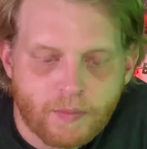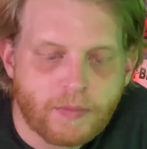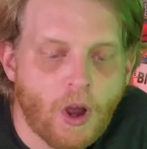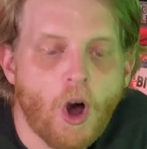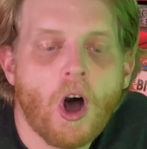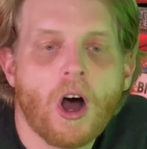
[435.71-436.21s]

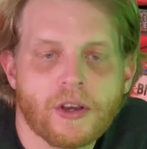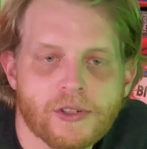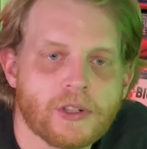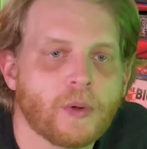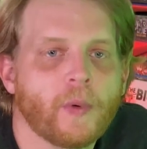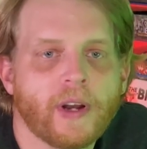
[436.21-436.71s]

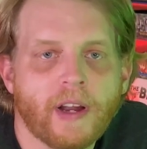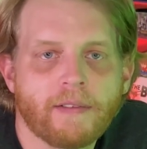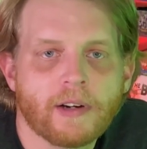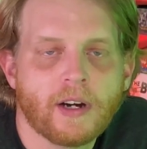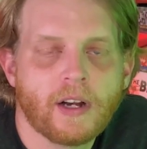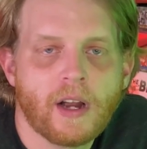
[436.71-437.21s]
cost or
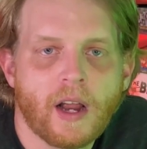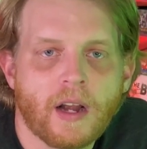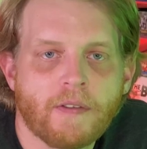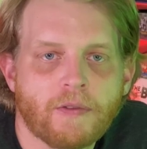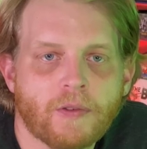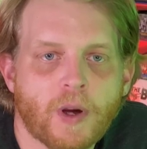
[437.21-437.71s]
whatever, and
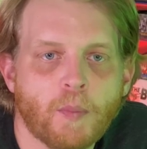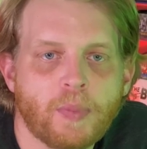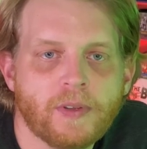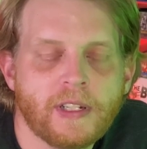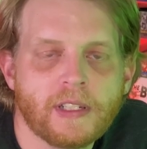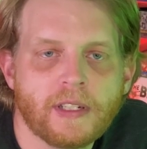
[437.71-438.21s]
have
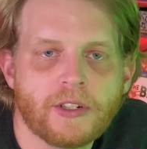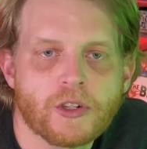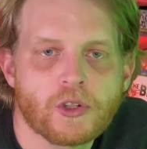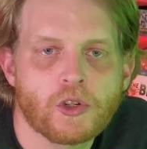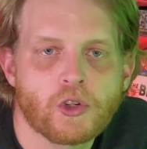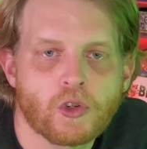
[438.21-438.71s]
completely
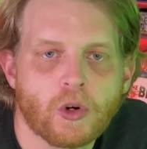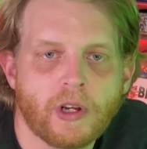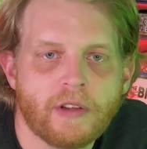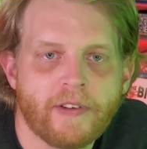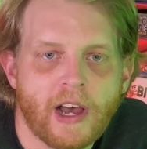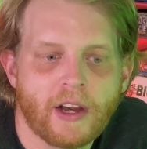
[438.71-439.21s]
just
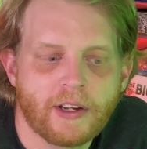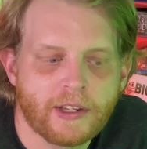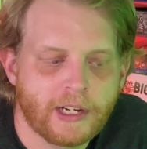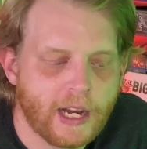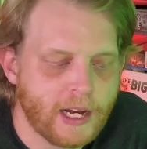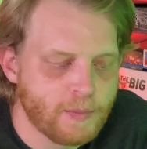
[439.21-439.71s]
destroyed the value of
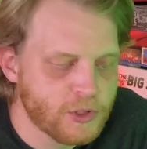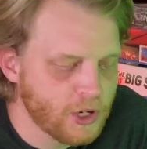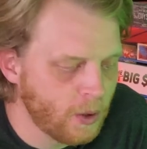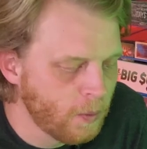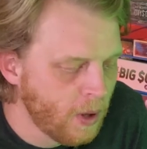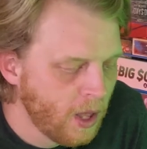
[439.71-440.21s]
the game.
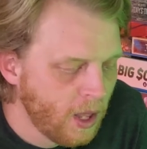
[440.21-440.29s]
So